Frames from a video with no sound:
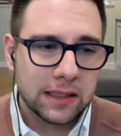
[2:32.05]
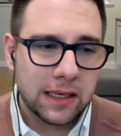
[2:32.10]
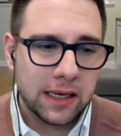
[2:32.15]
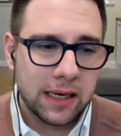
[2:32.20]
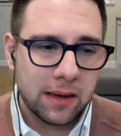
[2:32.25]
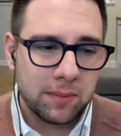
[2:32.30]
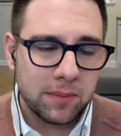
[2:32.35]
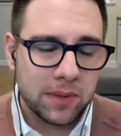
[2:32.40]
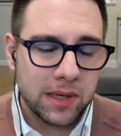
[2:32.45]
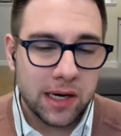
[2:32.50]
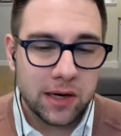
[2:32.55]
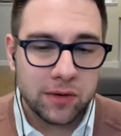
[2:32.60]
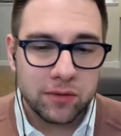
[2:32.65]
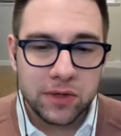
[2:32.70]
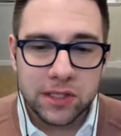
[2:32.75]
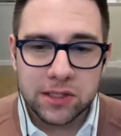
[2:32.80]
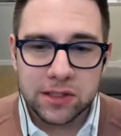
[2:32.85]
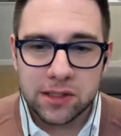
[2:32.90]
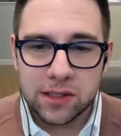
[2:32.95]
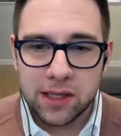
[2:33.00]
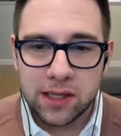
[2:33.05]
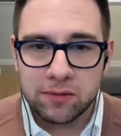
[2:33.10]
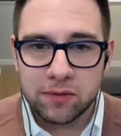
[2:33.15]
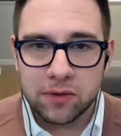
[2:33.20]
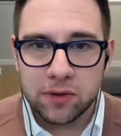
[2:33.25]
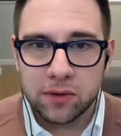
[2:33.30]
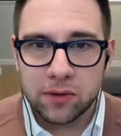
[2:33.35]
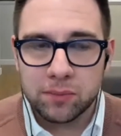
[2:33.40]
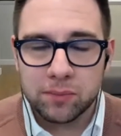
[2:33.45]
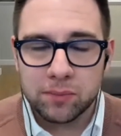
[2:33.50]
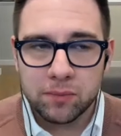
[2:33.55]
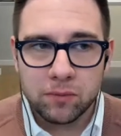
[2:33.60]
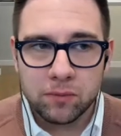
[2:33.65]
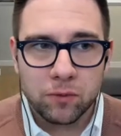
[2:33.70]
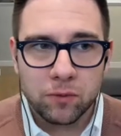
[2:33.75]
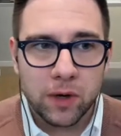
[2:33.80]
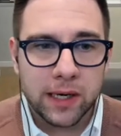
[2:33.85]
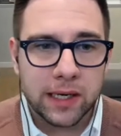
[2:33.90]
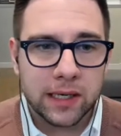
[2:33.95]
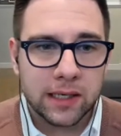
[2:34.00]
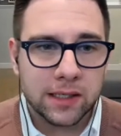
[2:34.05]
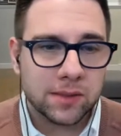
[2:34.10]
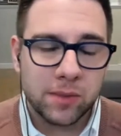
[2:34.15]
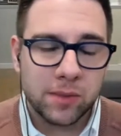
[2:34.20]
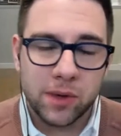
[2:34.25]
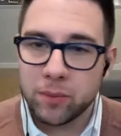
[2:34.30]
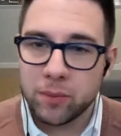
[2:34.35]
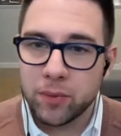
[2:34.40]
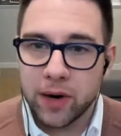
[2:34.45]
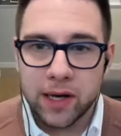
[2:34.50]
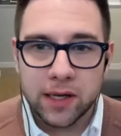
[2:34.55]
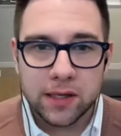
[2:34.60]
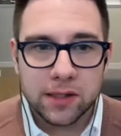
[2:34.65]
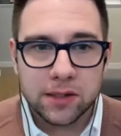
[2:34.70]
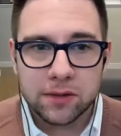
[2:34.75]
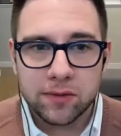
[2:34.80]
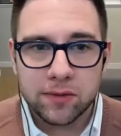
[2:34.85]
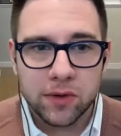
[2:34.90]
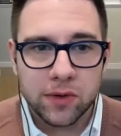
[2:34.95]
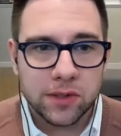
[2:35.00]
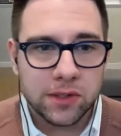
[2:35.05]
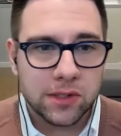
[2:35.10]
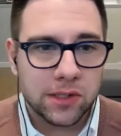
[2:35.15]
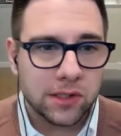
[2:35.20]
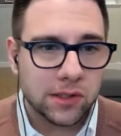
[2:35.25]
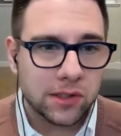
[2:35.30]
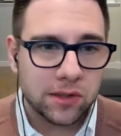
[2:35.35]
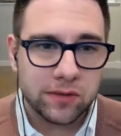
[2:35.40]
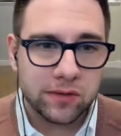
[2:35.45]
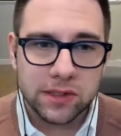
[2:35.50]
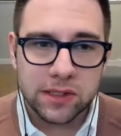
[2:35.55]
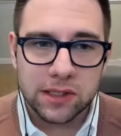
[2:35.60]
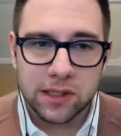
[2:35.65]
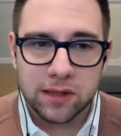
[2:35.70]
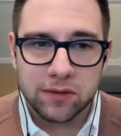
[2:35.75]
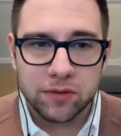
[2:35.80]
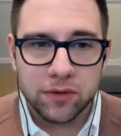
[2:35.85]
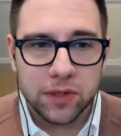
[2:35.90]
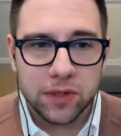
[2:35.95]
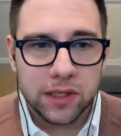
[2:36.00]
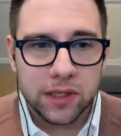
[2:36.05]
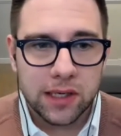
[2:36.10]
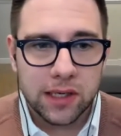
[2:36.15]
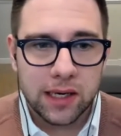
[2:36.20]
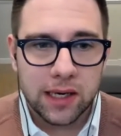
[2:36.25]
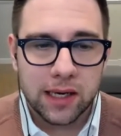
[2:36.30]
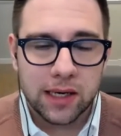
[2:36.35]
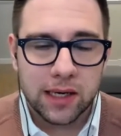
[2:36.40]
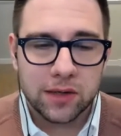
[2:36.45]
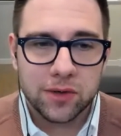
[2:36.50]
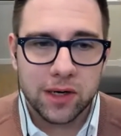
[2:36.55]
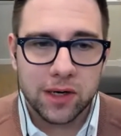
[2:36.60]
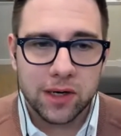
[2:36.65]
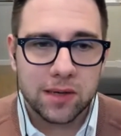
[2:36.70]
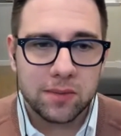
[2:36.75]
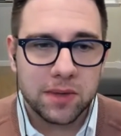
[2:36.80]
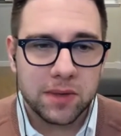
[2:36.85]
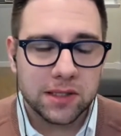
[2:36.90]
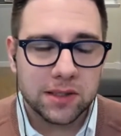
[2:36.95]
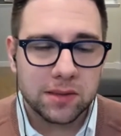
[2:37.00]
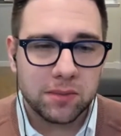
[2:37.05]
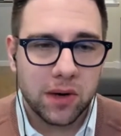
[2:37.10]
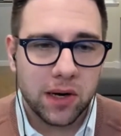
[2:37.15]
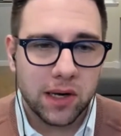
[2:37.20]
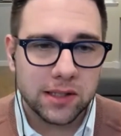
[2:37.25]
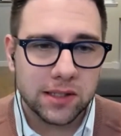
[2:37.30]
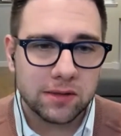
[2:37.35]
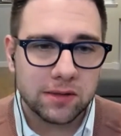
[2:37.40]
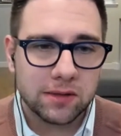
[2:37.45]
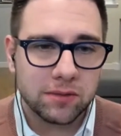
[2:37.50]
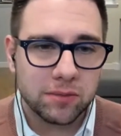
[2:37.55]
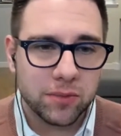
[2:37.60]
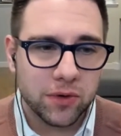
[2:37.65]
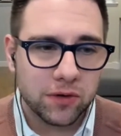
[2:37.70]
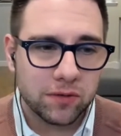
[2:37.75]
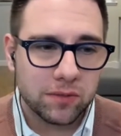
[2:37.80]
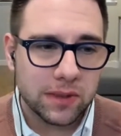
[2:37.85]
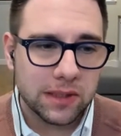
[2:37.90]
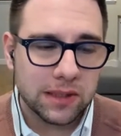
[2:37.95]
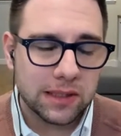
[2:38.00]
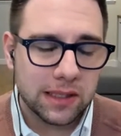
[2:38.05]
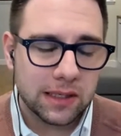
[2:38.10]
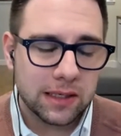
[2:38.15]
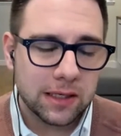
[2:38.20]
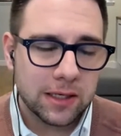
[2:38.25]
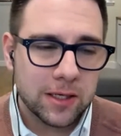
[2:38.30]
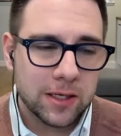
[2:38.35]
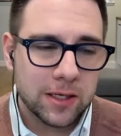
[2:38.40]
Um, but at a regional level, running a small branch focused on service delivery, uh, trying to make some positive improvements and